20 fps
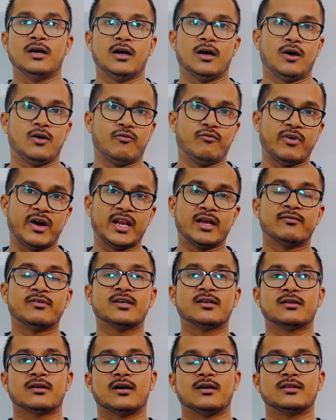
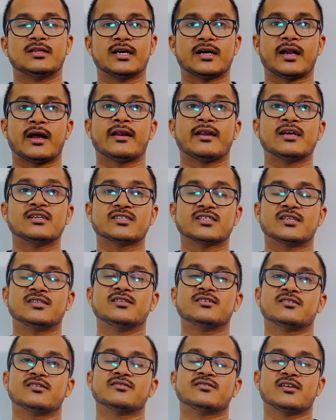whenever there are race
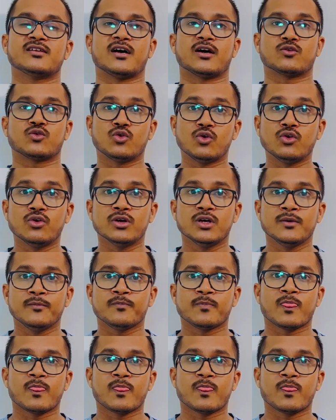conditions in our code,